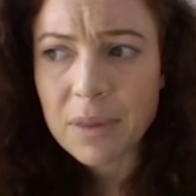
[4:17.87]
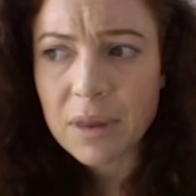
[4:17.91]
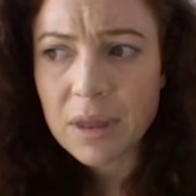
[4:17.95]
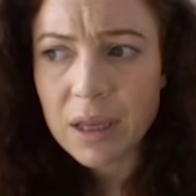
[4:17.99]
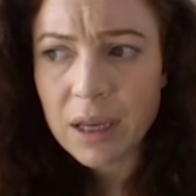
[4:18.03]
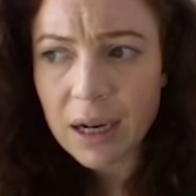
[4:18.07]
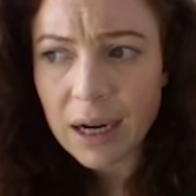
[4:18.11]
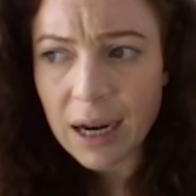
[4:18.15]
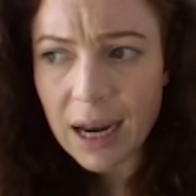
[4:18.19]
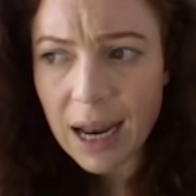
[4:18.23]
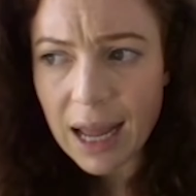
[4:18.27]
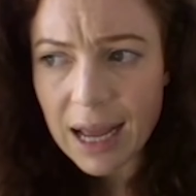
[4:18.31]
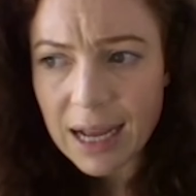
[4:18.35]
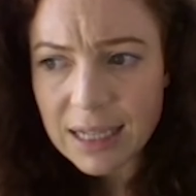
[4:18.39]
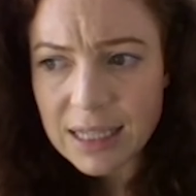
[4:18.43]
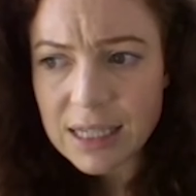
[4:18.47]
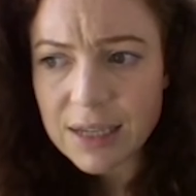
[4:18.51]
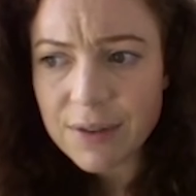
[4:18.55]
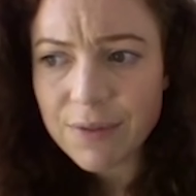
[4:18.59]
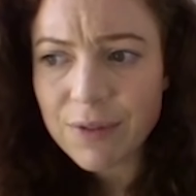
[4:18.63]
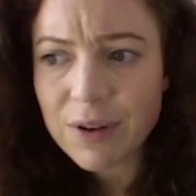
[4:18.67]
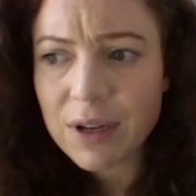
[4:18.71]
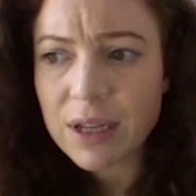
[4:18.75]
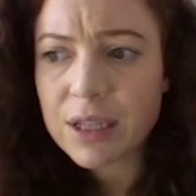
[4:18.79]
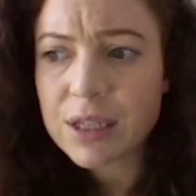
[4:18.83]

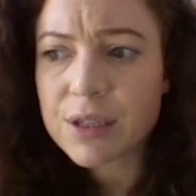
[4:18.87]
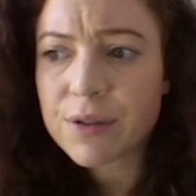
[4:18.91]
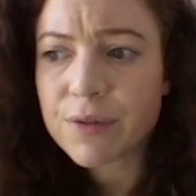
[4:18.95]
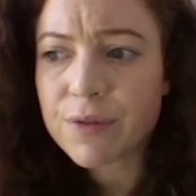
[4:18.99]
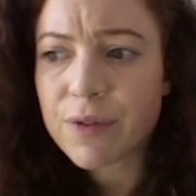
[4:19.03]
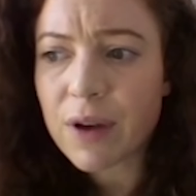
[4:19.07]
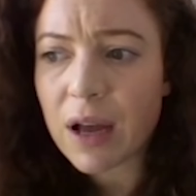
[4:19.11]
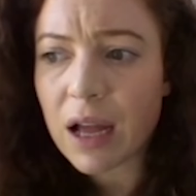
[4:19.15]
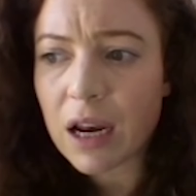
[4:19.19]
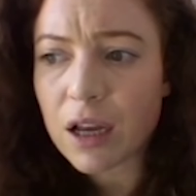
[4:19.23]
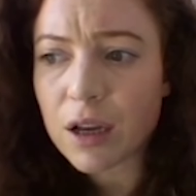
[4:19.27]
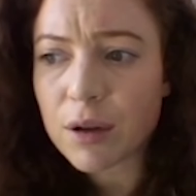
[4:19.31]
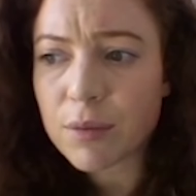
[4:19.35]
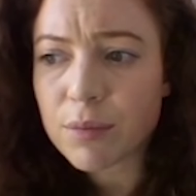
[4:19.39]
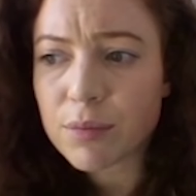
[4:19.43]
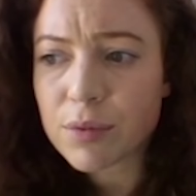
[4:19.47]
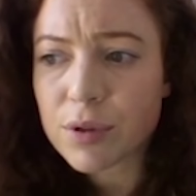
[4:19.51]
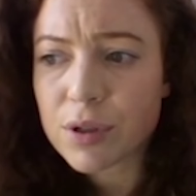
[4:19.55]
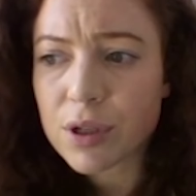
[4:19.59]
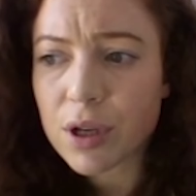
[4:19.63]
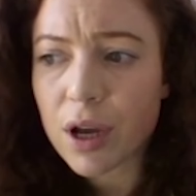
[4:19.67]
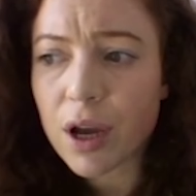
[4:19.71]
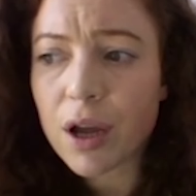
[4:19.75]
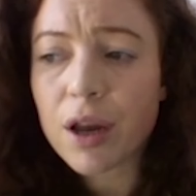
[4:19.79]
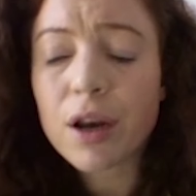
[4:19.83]
collectively
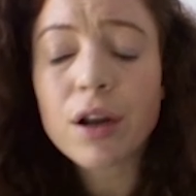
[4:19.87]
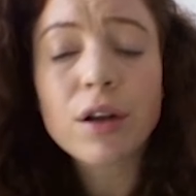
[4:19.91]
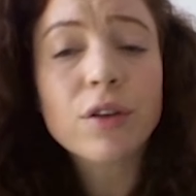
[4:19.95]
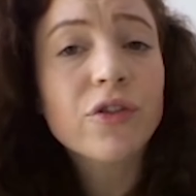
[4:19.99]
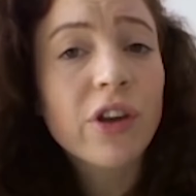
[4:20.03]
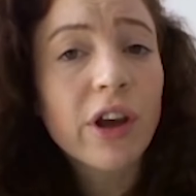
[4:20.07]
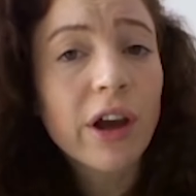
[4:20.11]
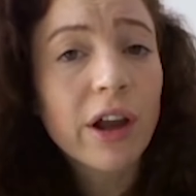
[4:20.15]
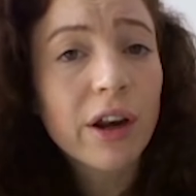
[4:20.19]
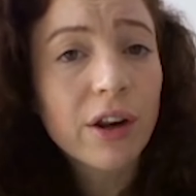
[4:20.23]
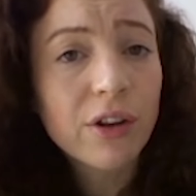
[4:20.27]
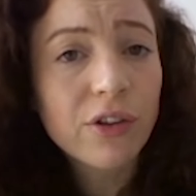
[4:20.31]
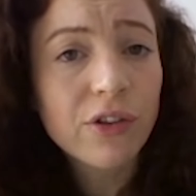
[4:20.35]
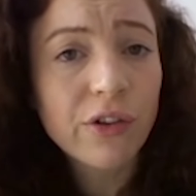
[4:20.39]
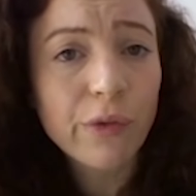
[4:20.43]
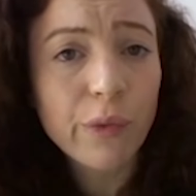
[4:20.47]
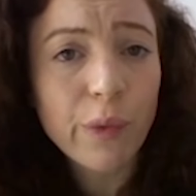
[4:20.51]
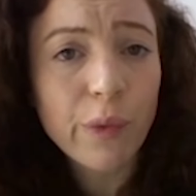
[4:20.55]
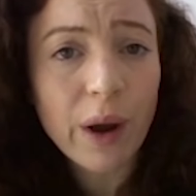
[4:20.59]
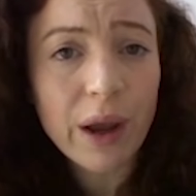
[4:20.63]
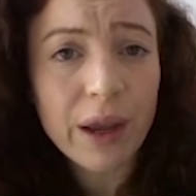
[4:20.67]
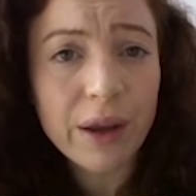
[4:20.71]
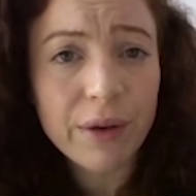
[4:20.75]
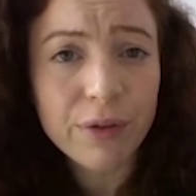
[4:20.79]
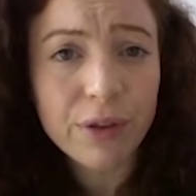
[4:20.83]
developed an alternative
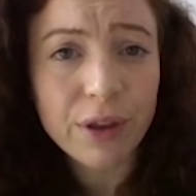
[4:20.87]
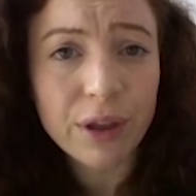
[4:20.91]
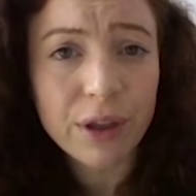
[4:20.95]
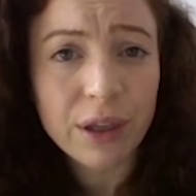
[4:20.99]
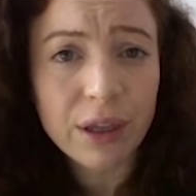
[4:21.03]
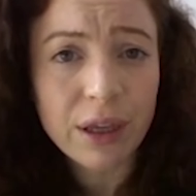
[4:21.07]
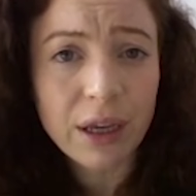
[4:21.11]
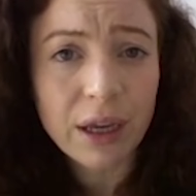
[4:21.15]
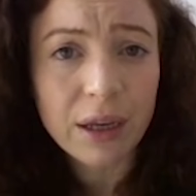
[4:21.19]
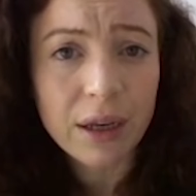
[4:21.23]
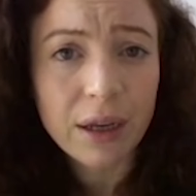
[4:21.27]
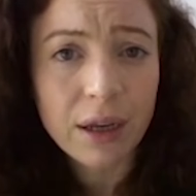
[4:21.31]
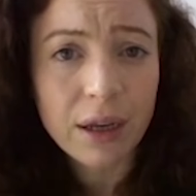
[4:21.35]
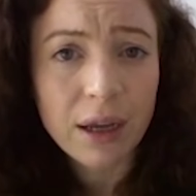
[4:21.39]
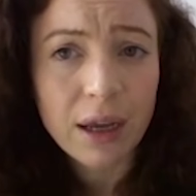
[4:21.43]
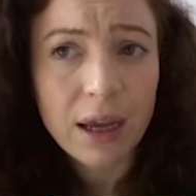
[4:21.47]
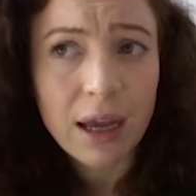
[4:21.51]
way of thinking.